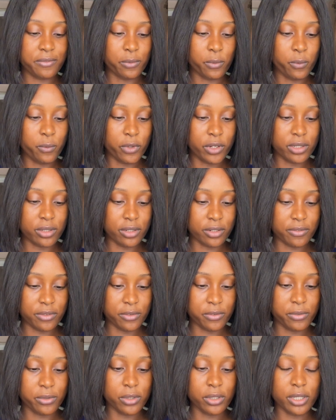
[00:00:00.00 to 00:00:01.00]
one of the
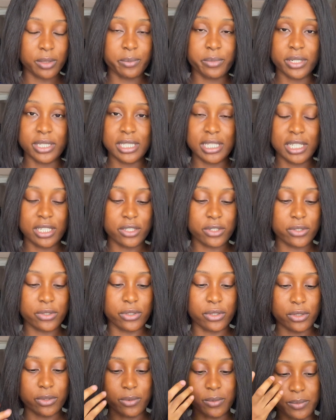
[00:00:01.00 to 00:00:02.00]
following pertains
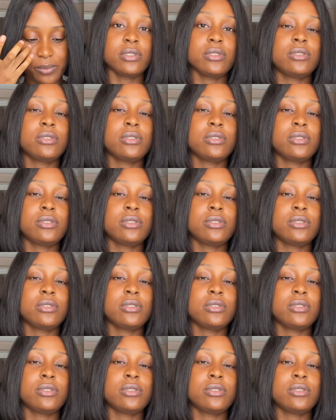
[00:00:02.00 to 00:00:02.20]
to you.